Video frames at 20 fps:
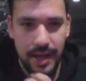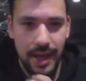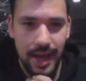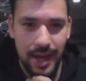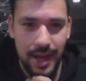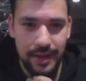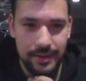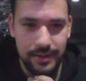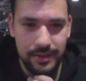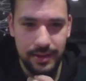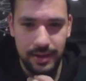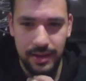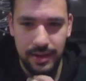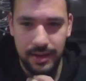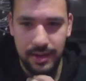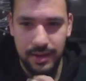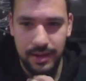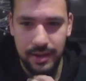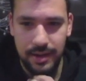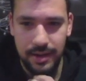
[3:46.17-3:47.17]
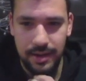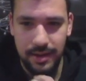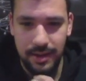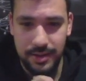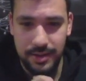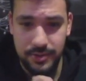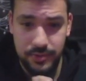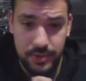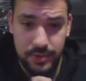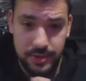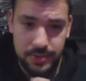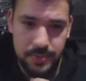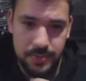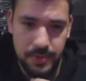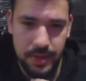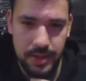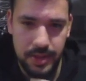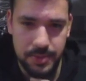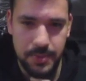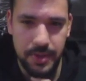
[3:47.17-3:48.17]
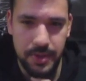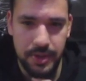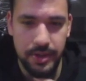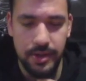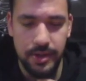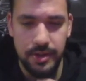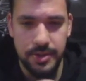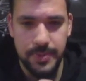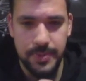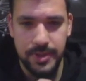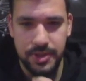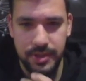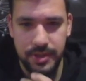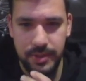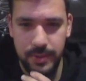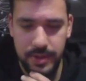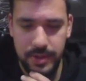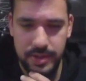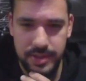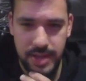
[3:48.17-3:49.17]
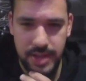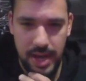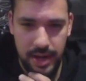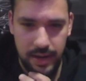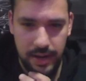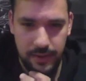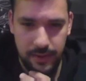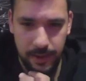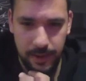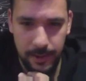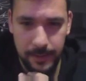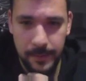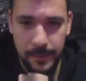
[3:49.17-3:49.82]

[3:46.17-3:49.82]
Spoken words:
and that's pretty good, especially with his deck, right?